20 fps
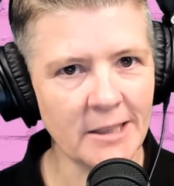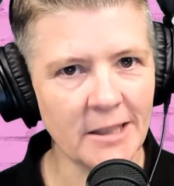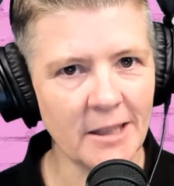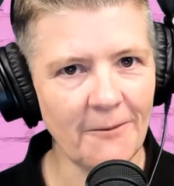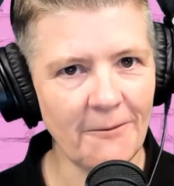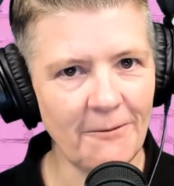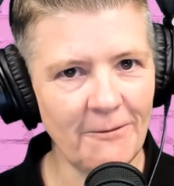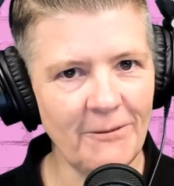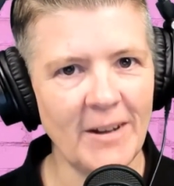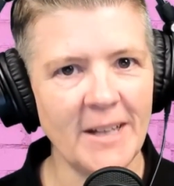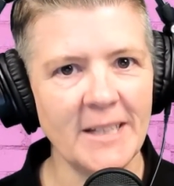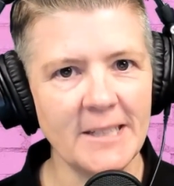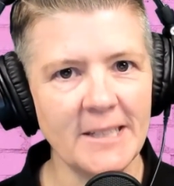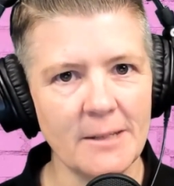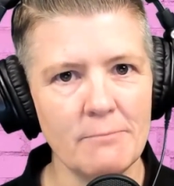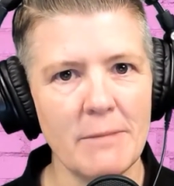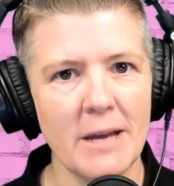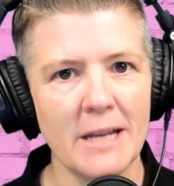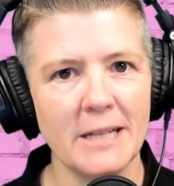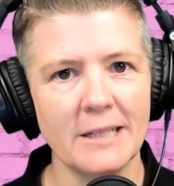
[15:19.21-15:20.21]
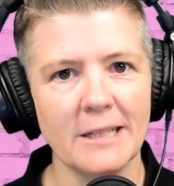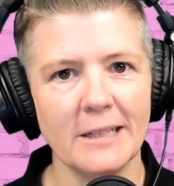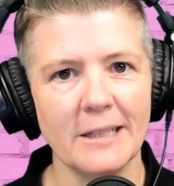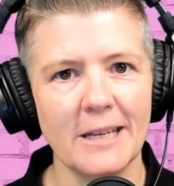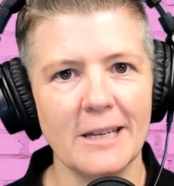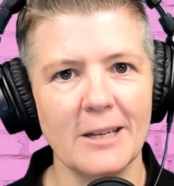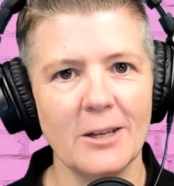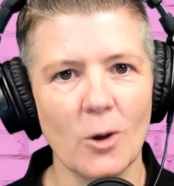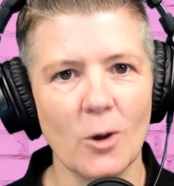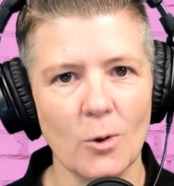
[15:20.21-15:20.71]
that
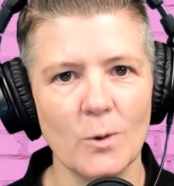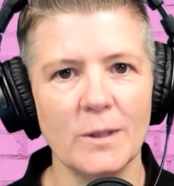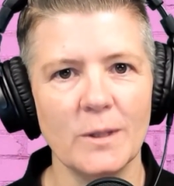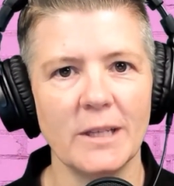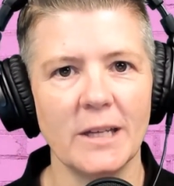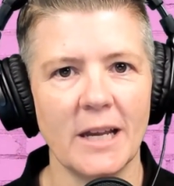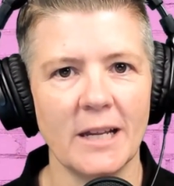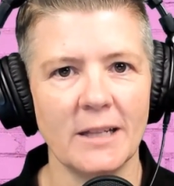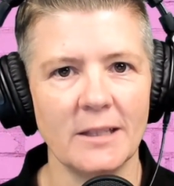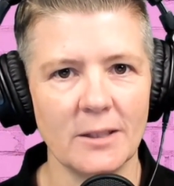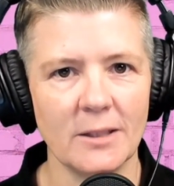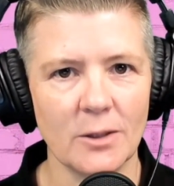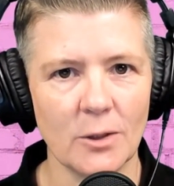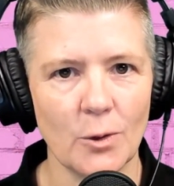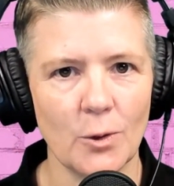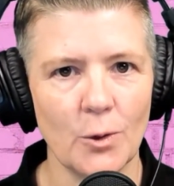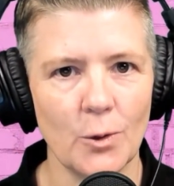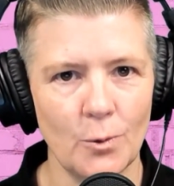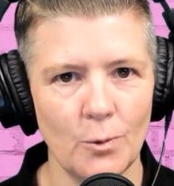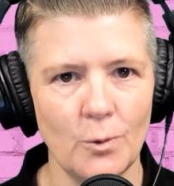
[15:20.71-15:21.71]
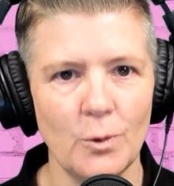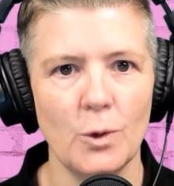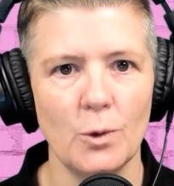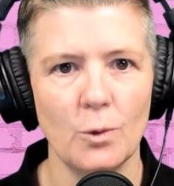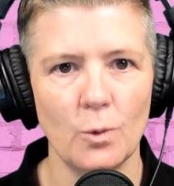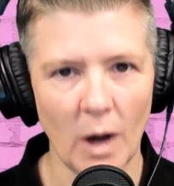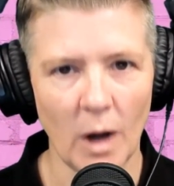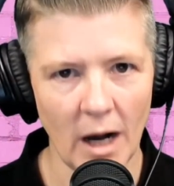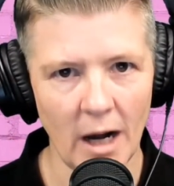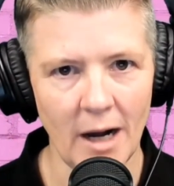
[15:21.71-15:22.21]
fundamentally goes against who
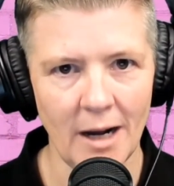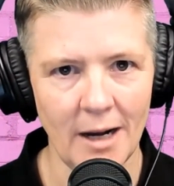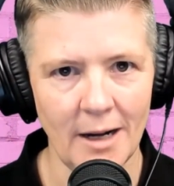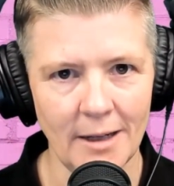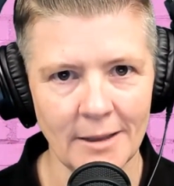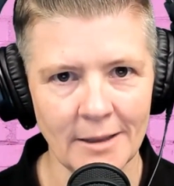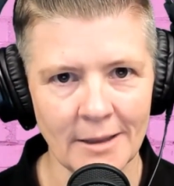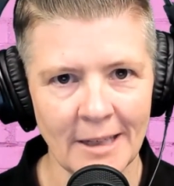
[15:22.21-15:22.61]
you are.